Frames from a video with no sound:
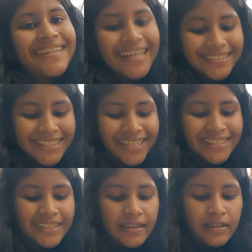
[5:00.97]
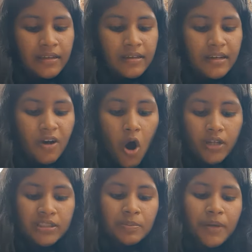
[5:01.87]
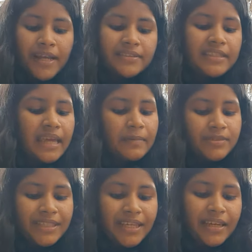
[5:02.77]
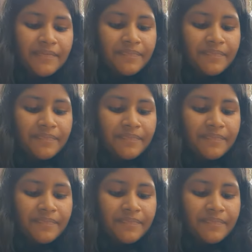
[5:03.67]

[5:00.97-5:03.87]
deserts, hot springs, deep sea,